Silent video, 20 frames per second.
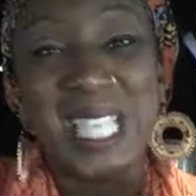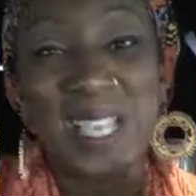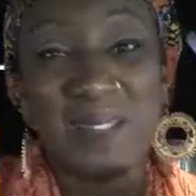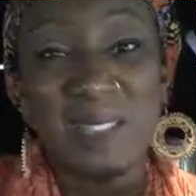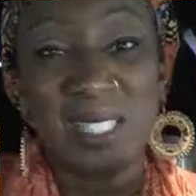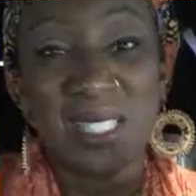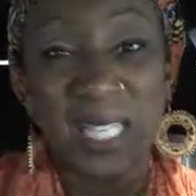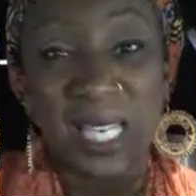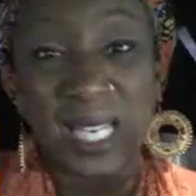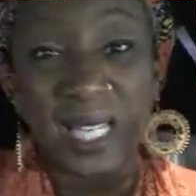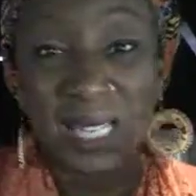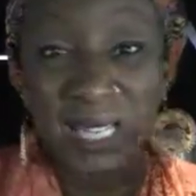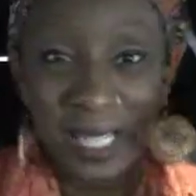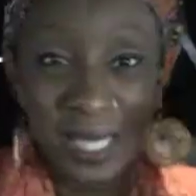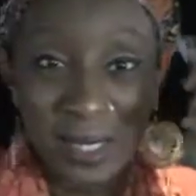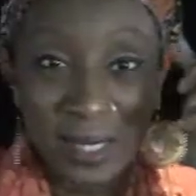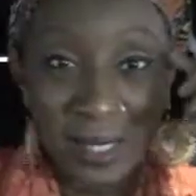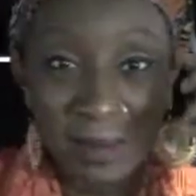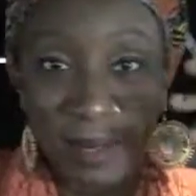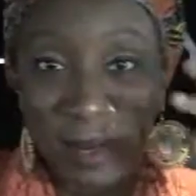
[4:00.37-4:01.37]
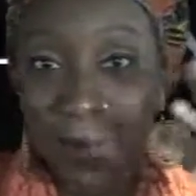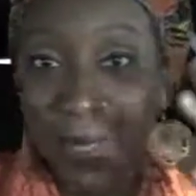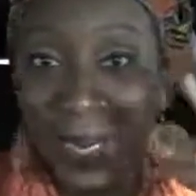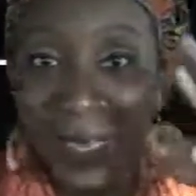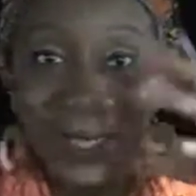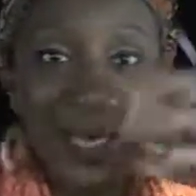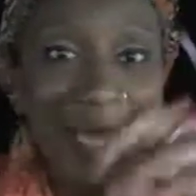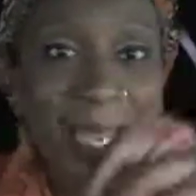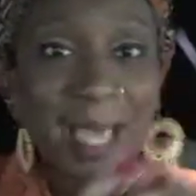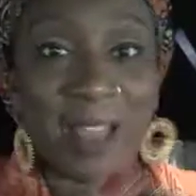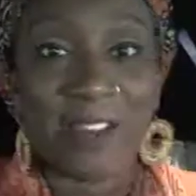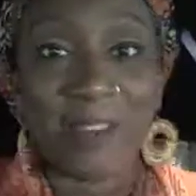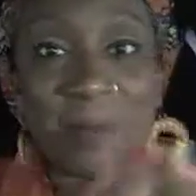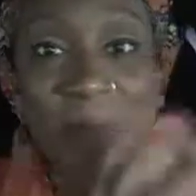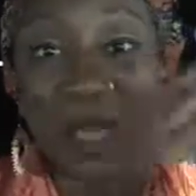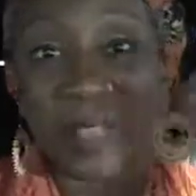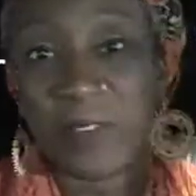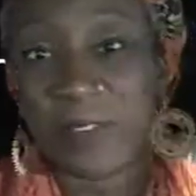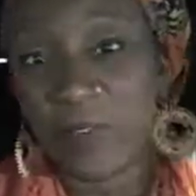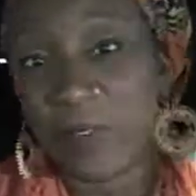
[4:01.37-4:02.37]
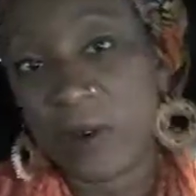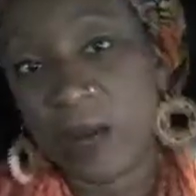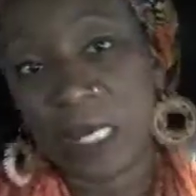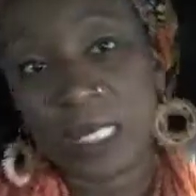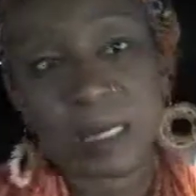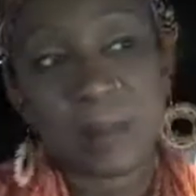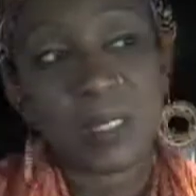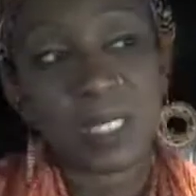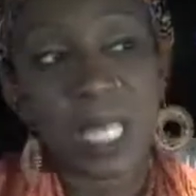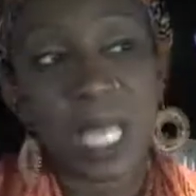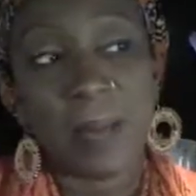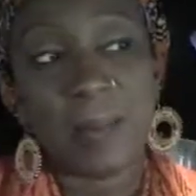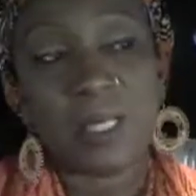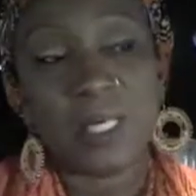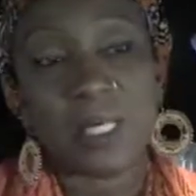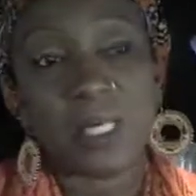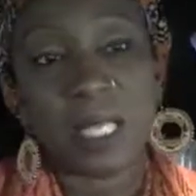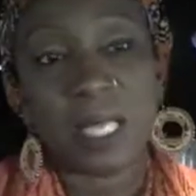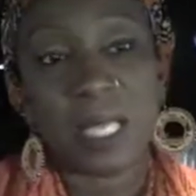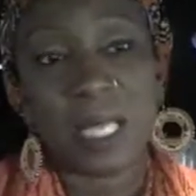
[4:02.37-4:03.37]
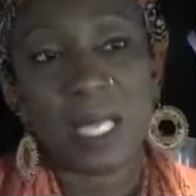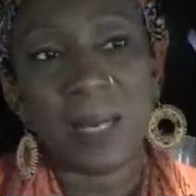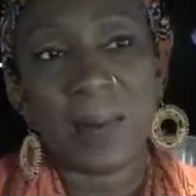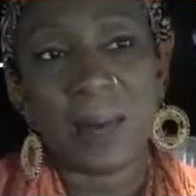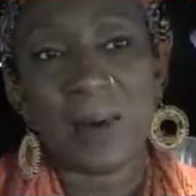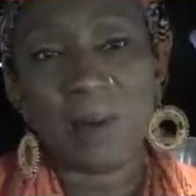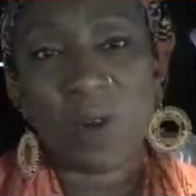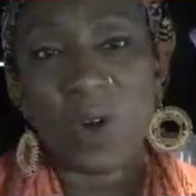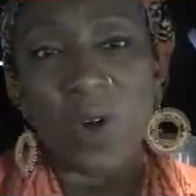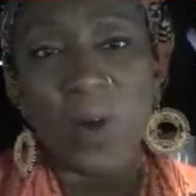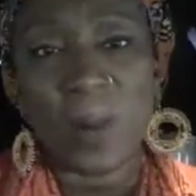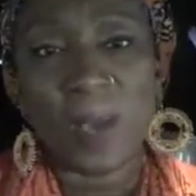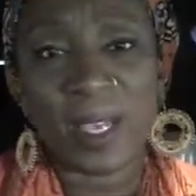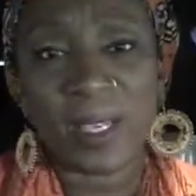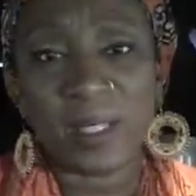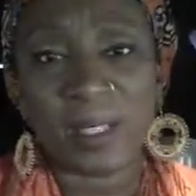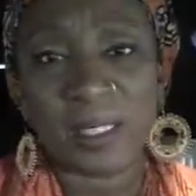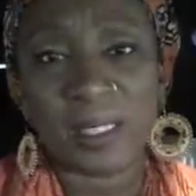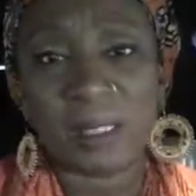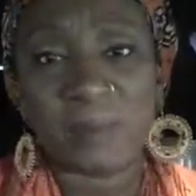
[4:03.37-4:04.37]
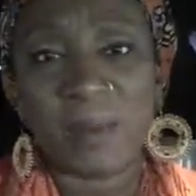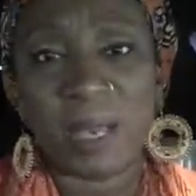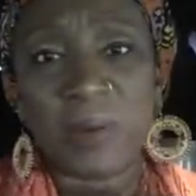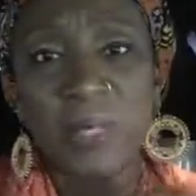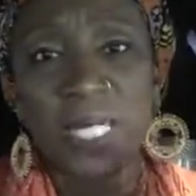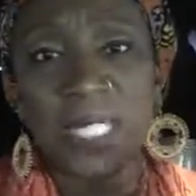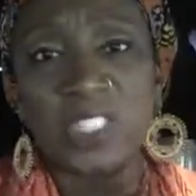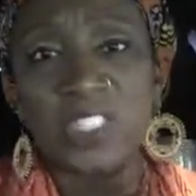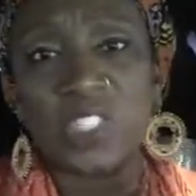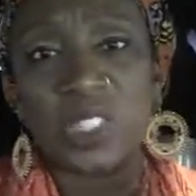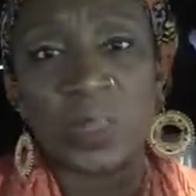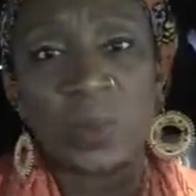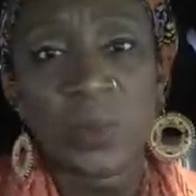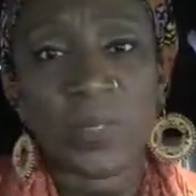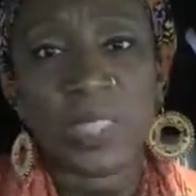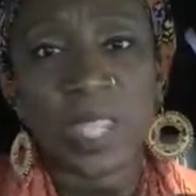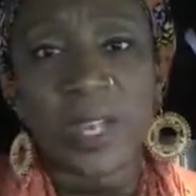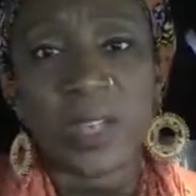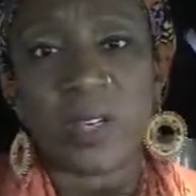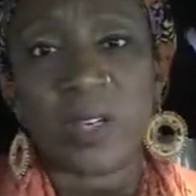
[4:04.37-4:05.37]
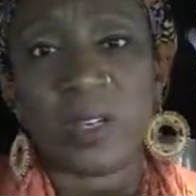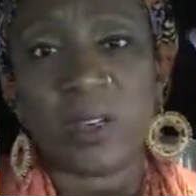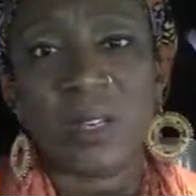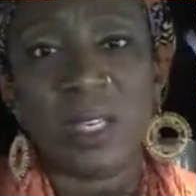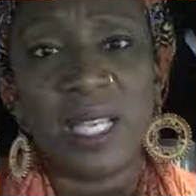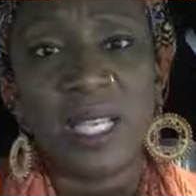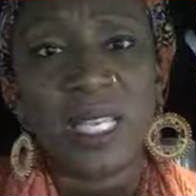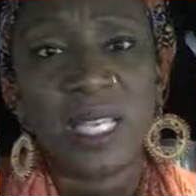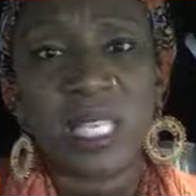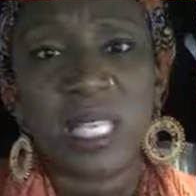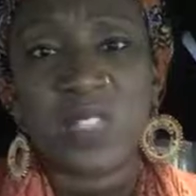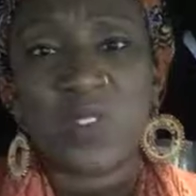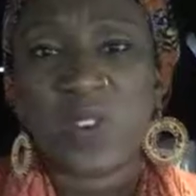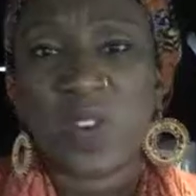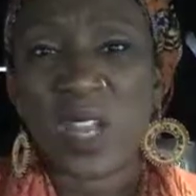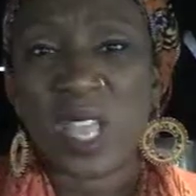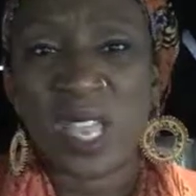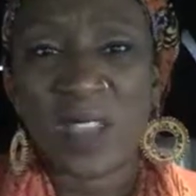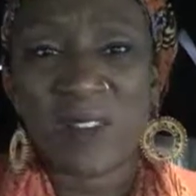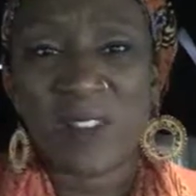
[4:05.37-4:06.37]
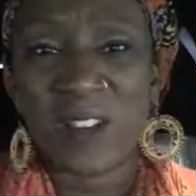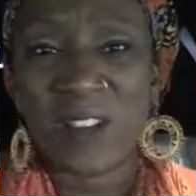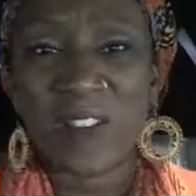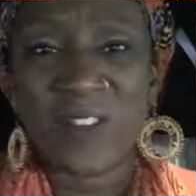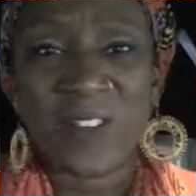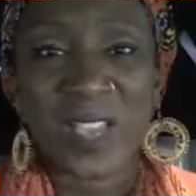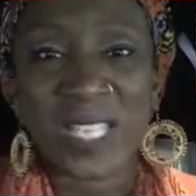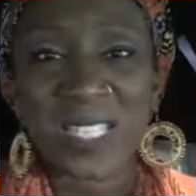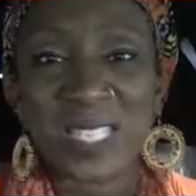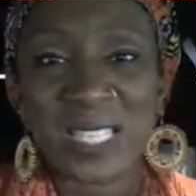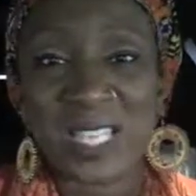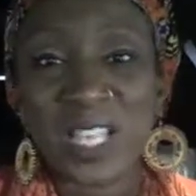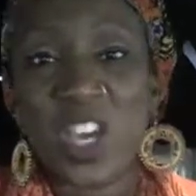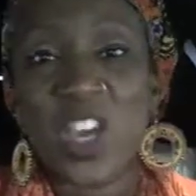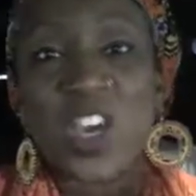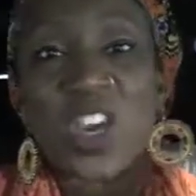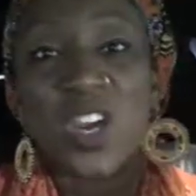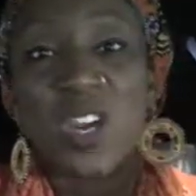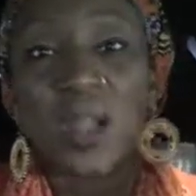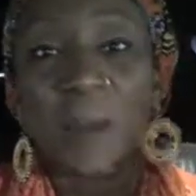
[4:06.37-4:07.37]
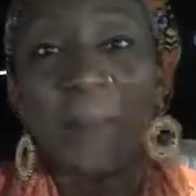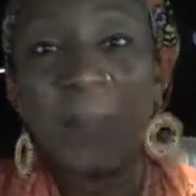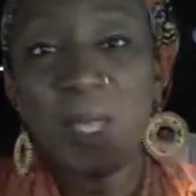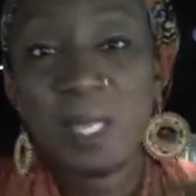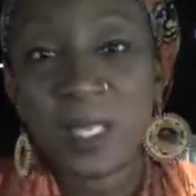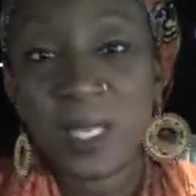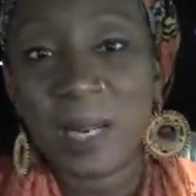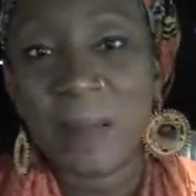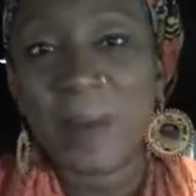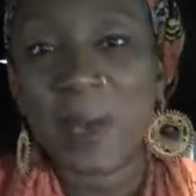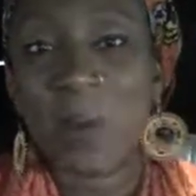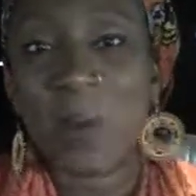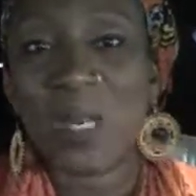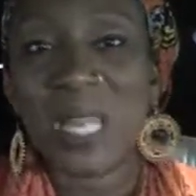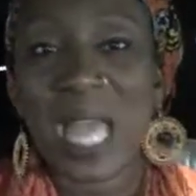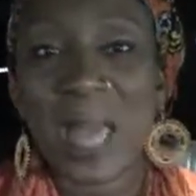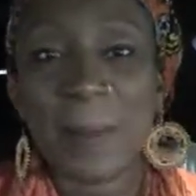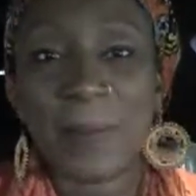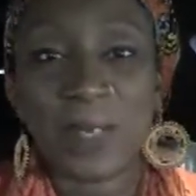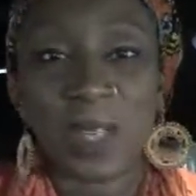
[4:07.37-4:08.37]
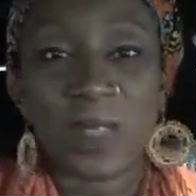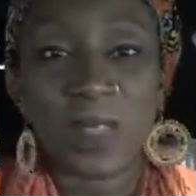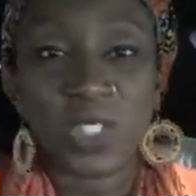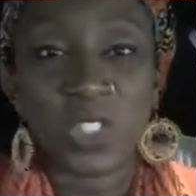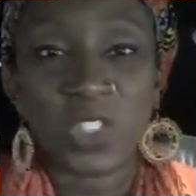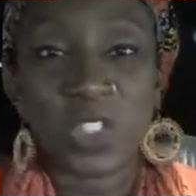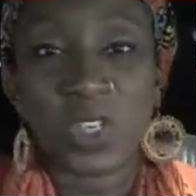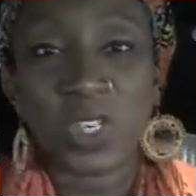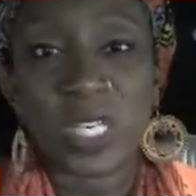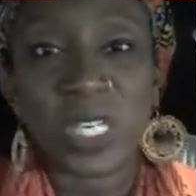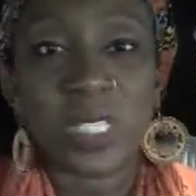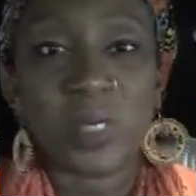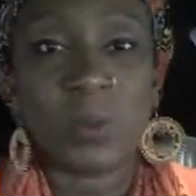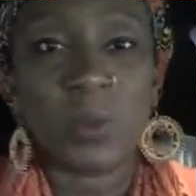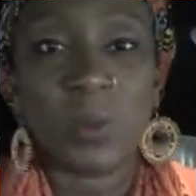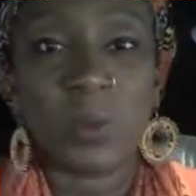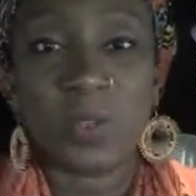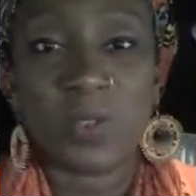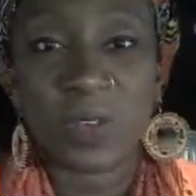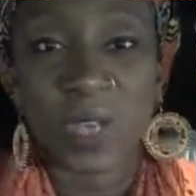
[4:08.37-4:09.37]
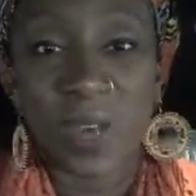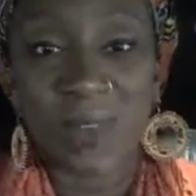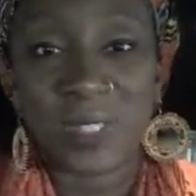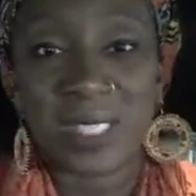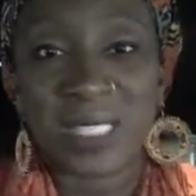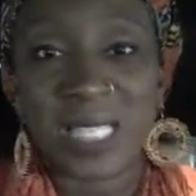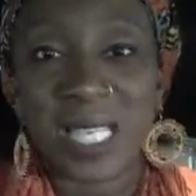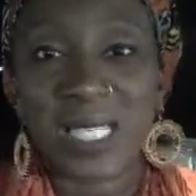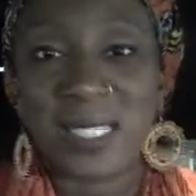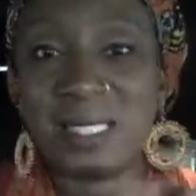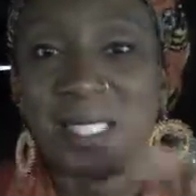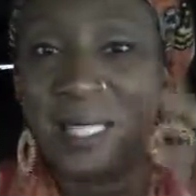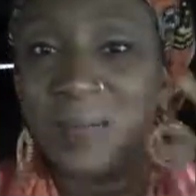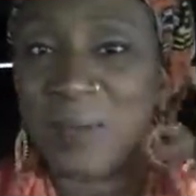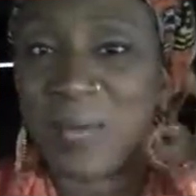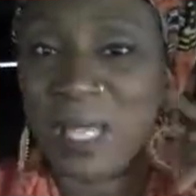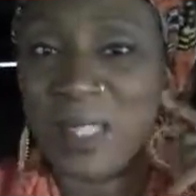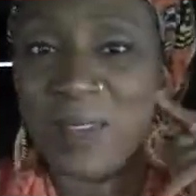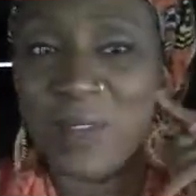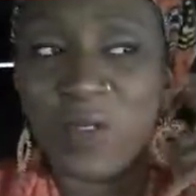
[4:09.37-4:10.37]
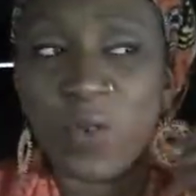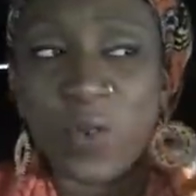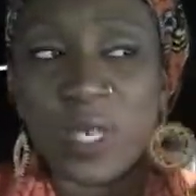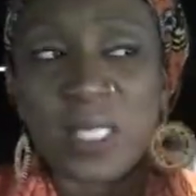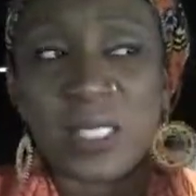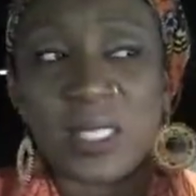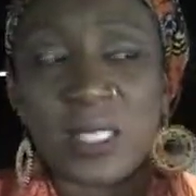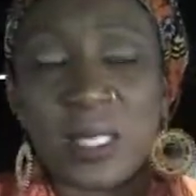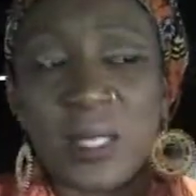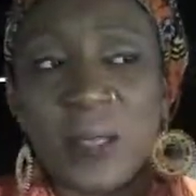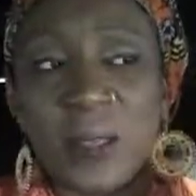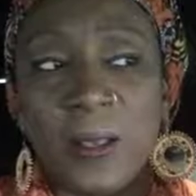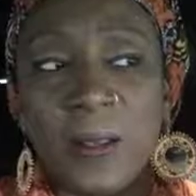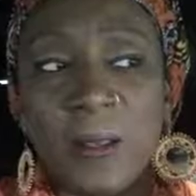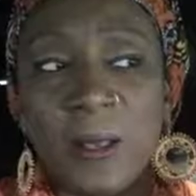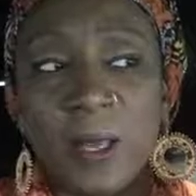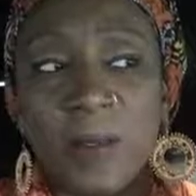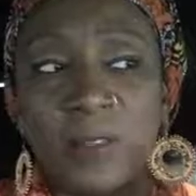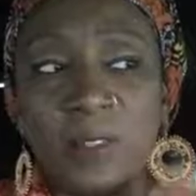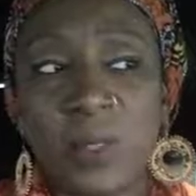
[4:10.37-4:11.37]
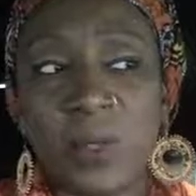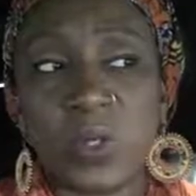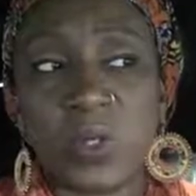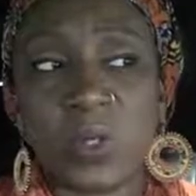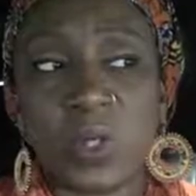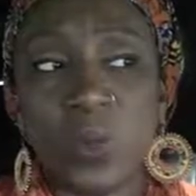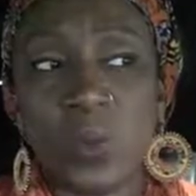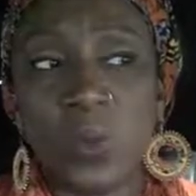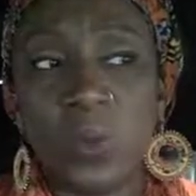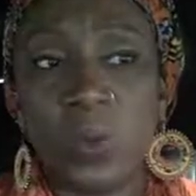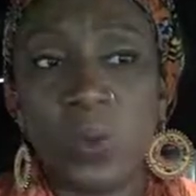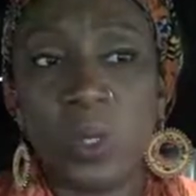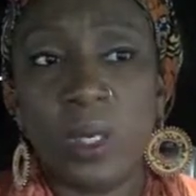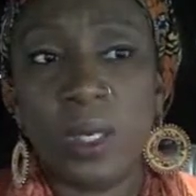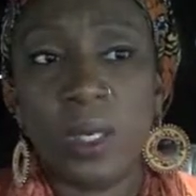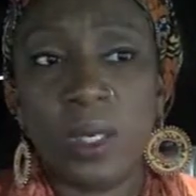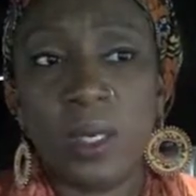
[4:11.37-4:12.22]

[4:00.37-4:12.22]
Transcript: devastating things to me when I get out of my funk sometimes is thinking about, oh my goodness, my relationship with that girl is forever affected. Her opinion about what happened on this journey will be forever tainted by the voice of those who